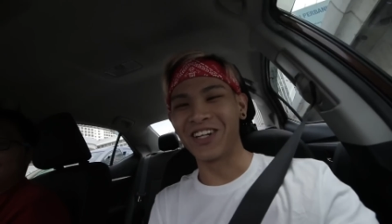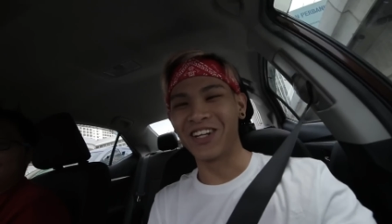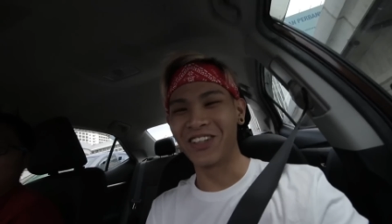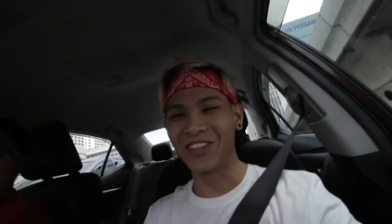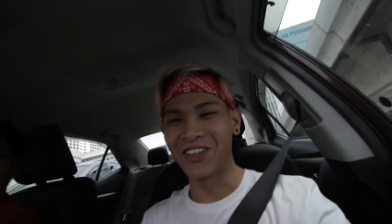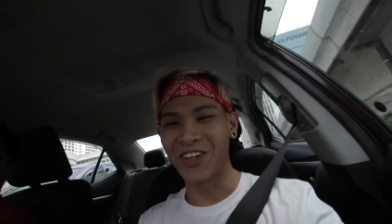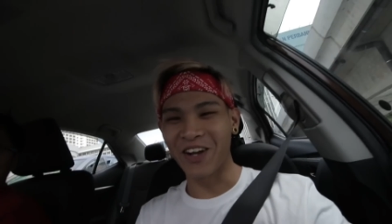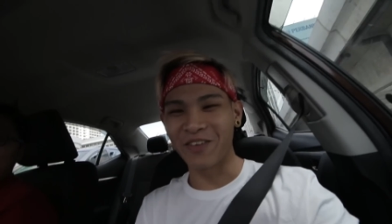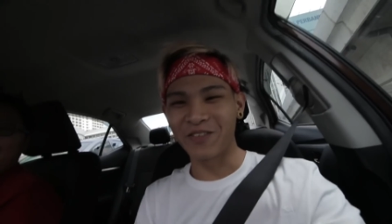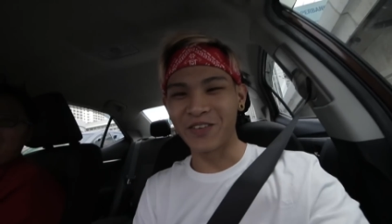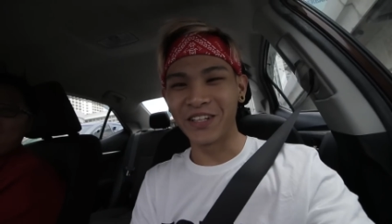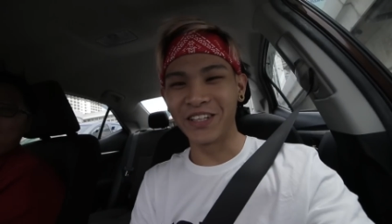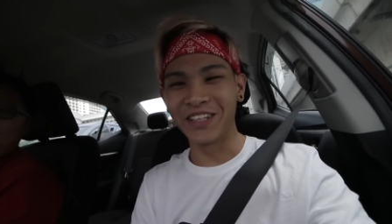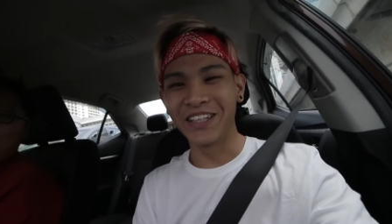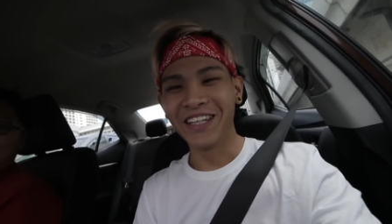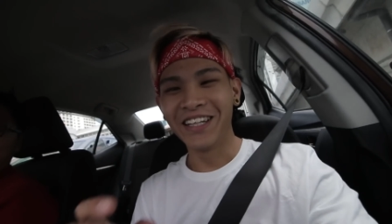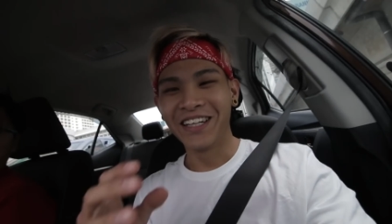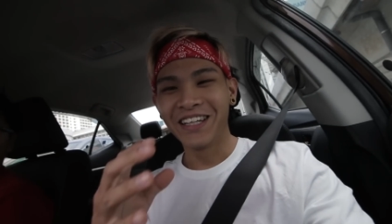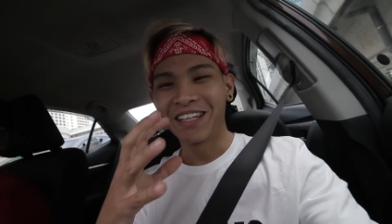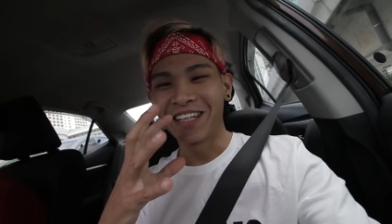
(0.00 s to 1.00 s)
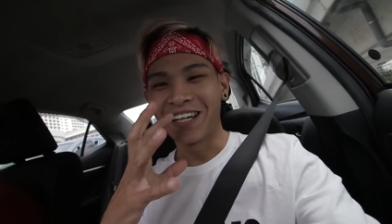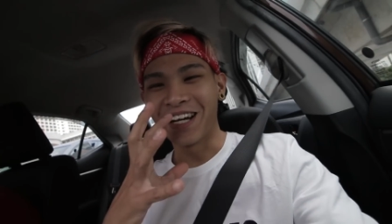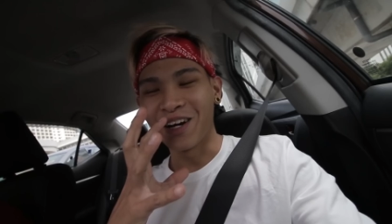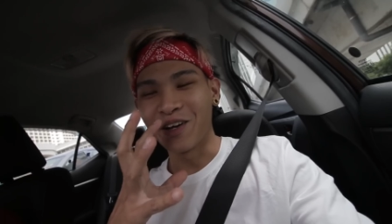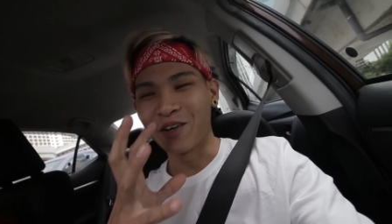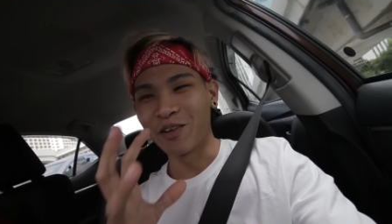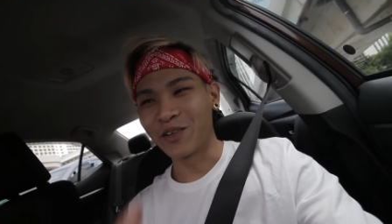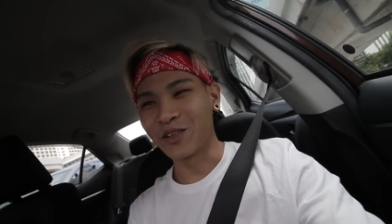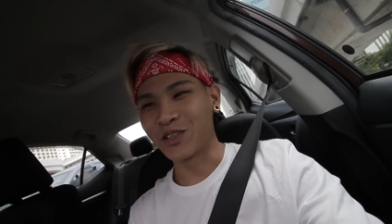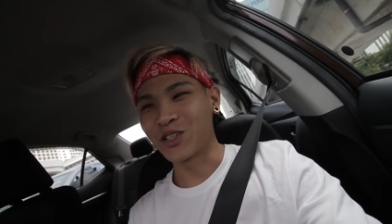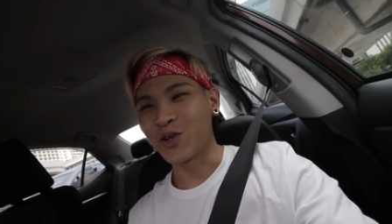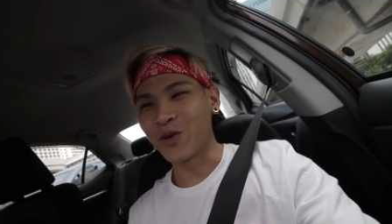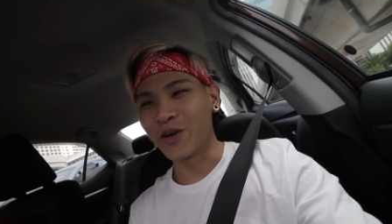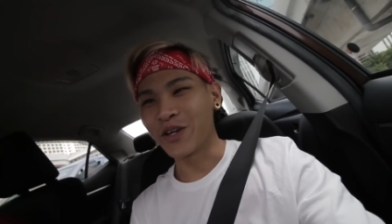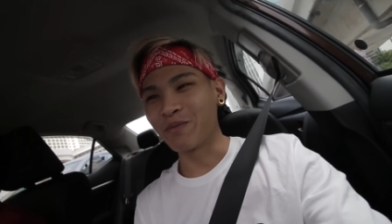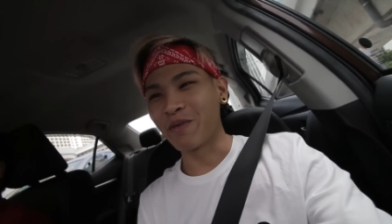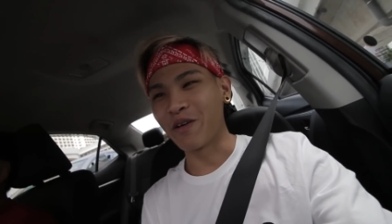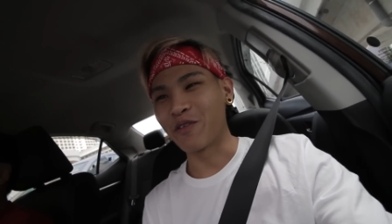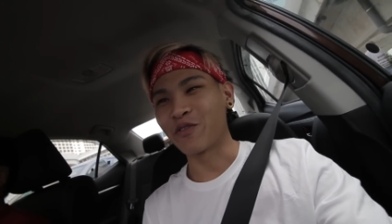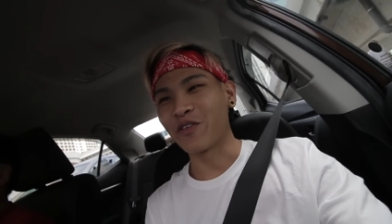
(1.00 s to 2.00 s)
you all know, I've been uh,
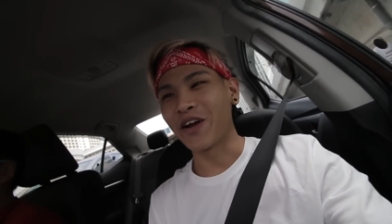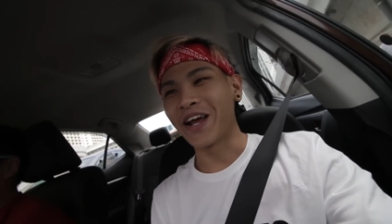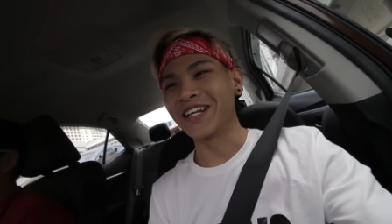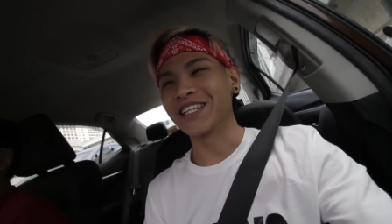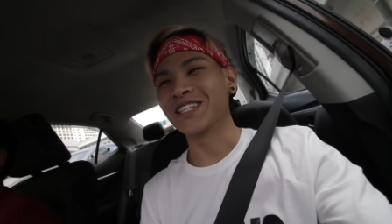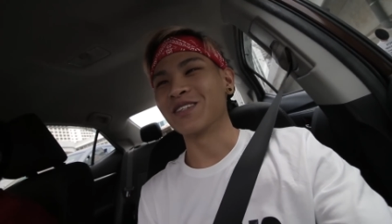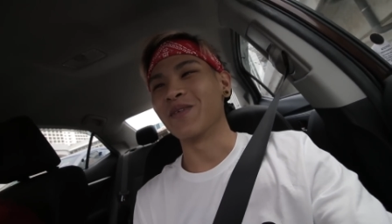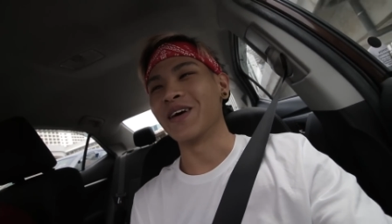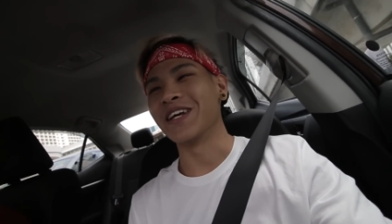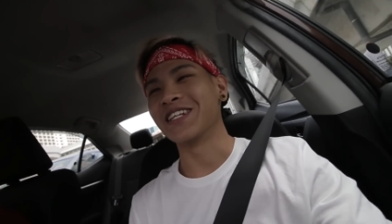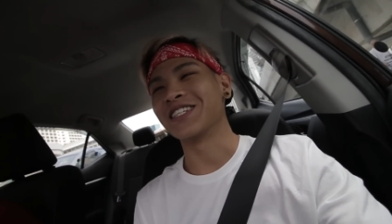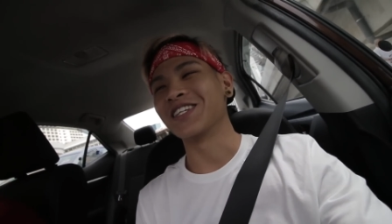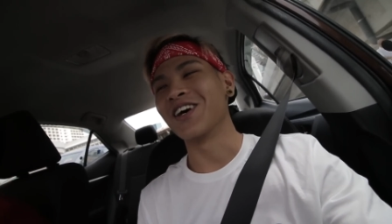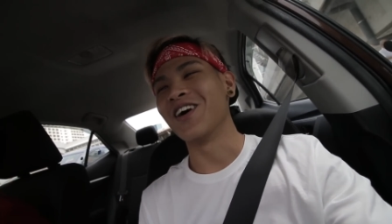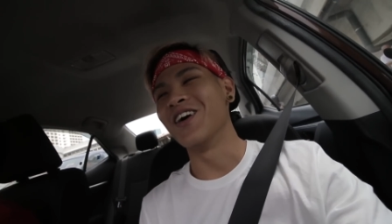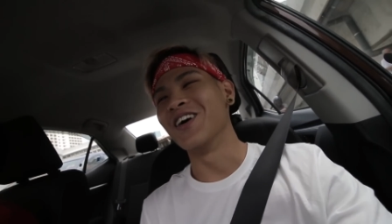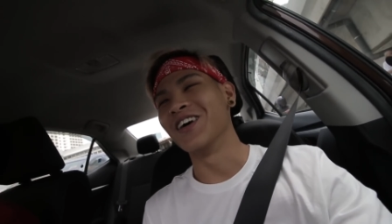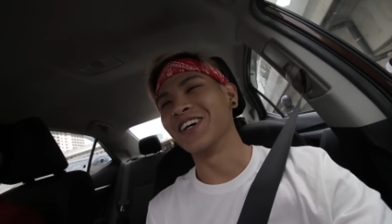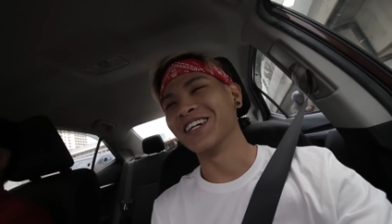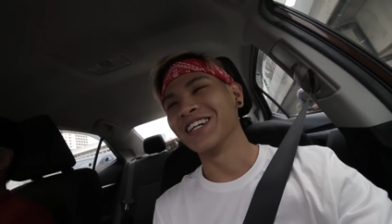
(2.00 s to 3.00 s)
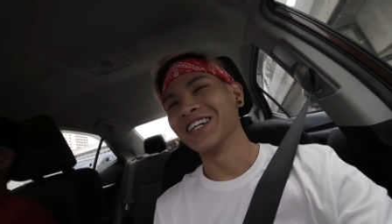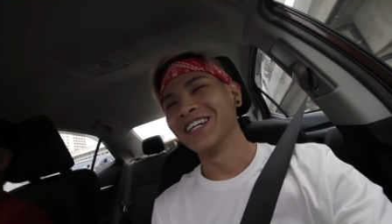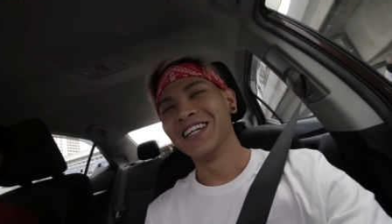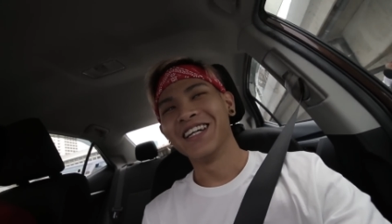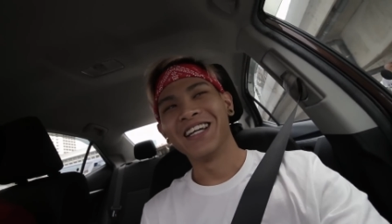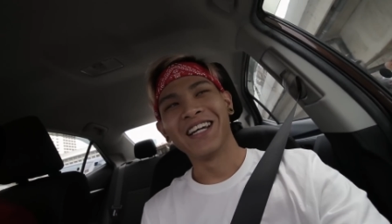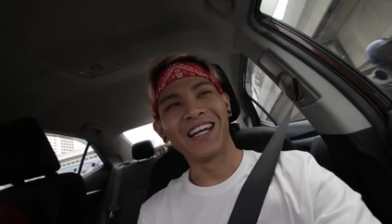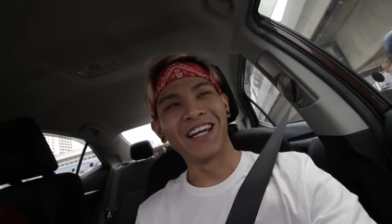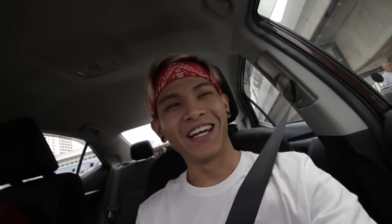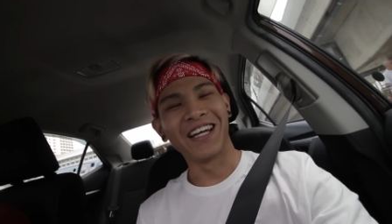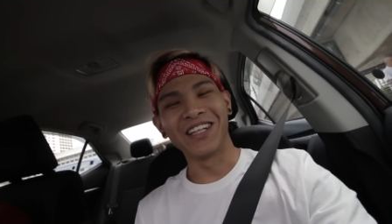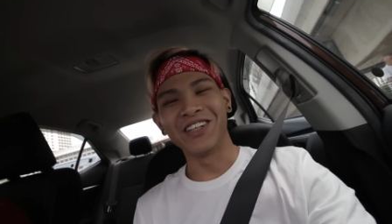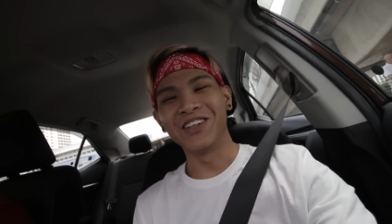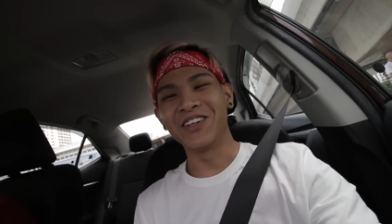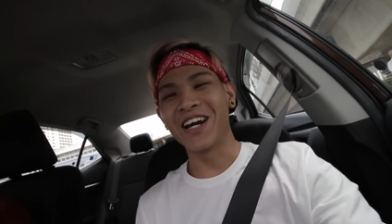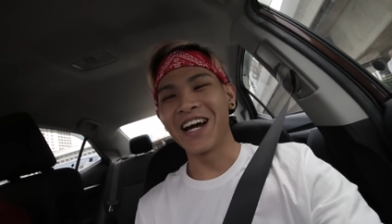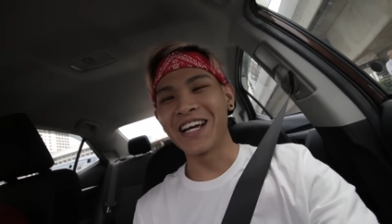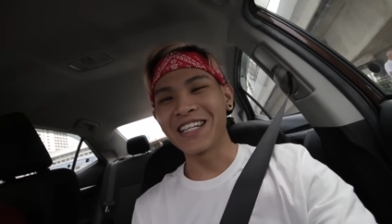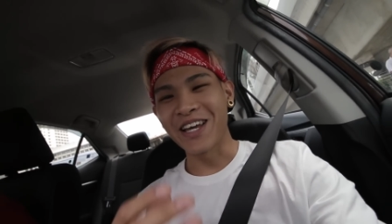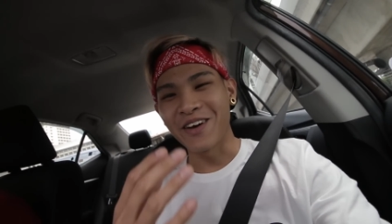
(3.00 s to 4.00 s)
showing my friends my song and
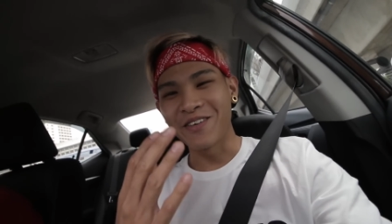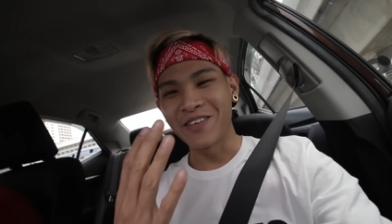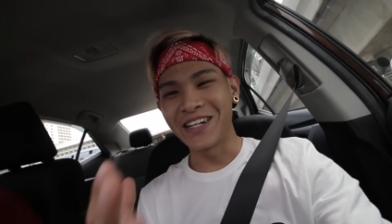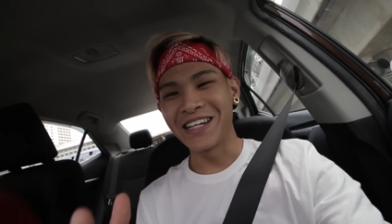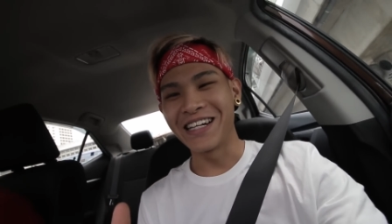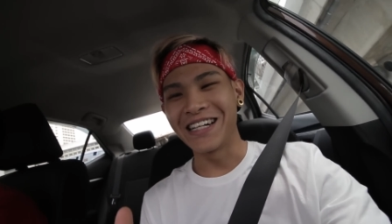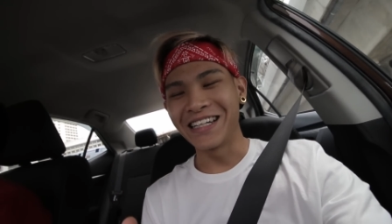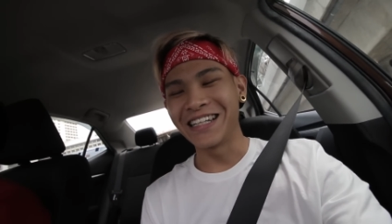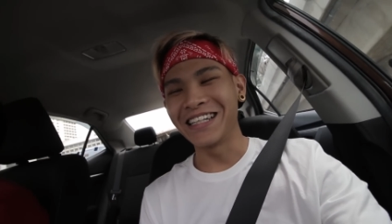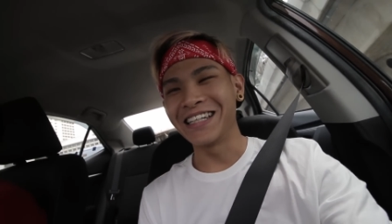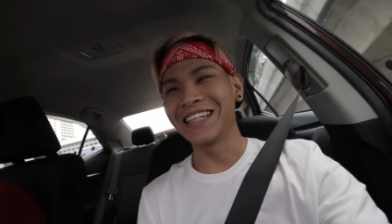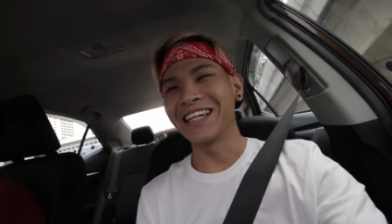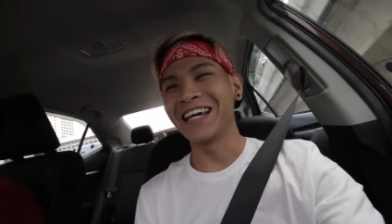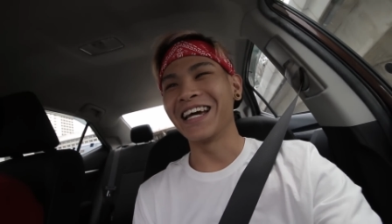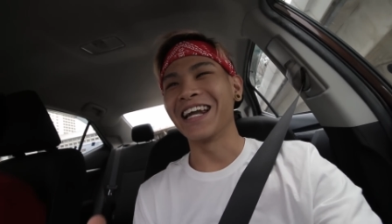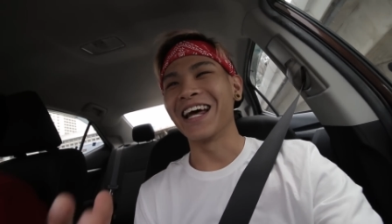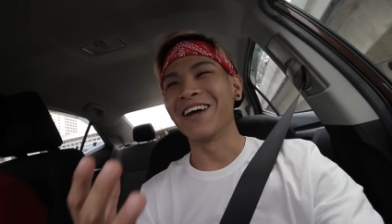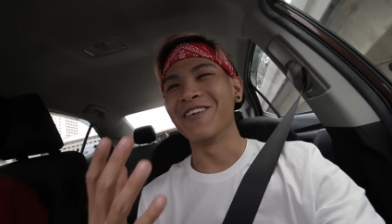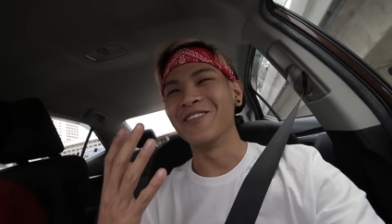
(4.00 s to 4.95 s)
you guys haven't heard it yet.